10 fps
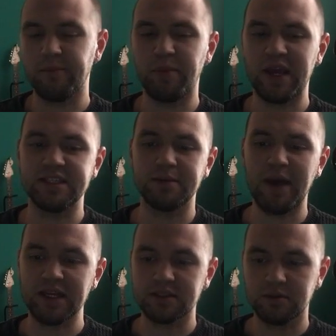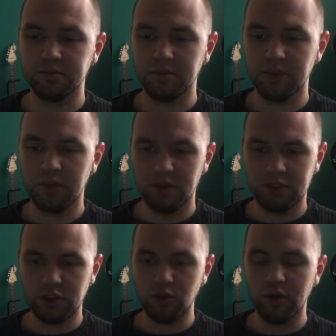basic mask.
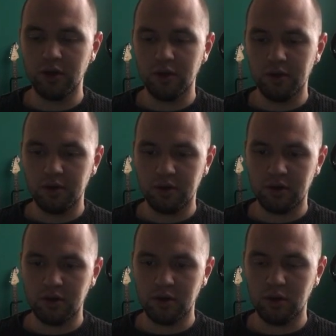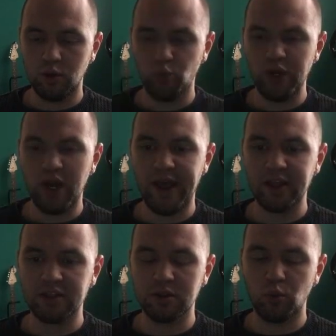So we are
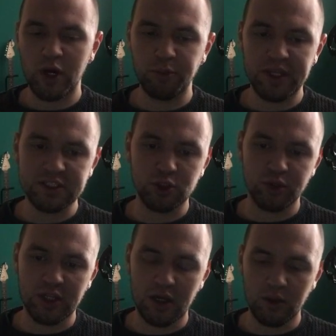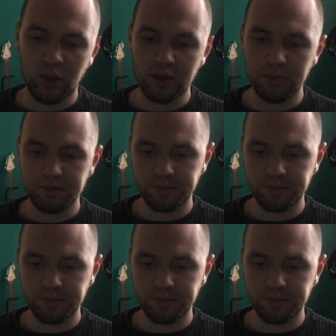adding one mask to another one.